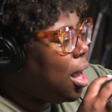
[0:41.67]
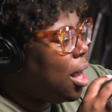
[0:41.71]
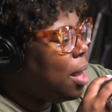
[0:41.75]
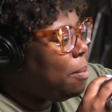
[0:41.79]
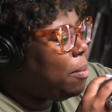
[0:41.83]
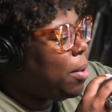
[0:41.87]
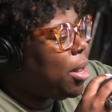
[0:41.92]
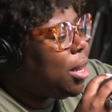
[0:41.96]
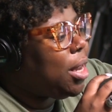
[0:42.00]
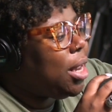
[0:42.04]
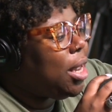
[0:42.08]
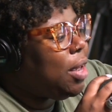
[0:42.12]

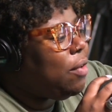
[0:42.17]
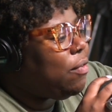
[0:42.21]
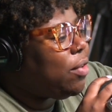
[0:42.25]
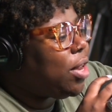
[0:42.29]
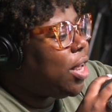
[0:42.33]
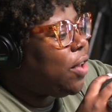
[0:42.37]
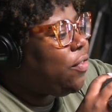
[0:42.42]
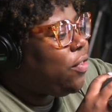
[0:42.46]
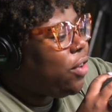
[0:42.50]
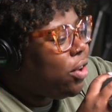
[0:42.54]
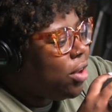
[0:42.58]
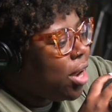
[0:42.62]
And even
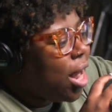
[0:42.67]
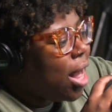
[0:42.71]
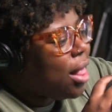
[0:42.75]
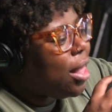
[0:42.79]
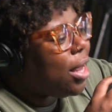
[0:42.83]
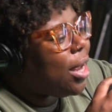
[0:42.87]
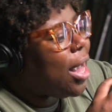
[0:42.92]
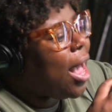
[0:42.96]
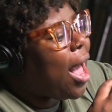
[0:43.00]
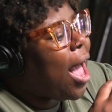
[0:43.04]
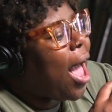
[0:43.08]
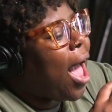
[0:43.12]
if they're not
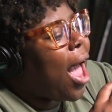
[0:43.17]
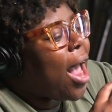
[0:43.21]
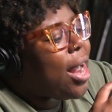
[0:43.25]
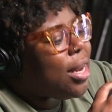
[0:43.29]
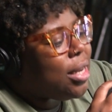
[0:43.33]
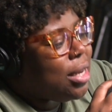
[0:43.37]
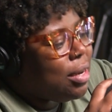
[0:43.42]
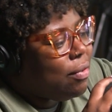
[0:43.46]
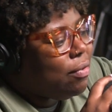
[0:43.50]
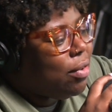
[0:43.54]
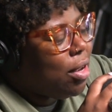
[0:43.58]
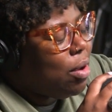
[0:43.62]
like
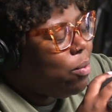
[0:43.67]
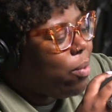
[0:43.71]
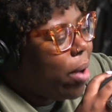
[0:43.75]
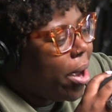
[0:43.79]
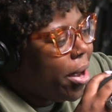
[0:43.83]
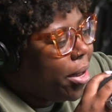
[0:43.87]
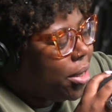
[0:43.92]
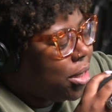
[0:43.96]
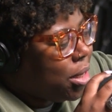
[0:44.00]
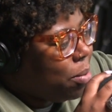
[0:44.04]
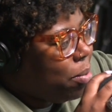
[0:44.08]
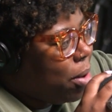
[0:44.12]
actively
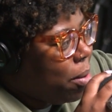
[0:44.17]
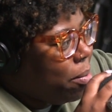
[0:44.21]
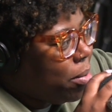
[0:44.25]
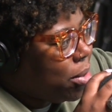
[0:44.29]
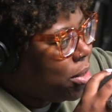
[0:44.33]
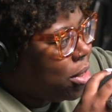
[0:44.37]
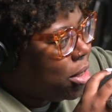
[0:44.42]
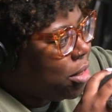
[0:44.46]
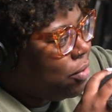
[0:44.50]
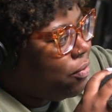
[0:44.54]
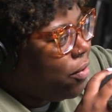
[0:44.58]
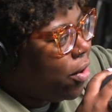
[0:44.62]
white supremacists,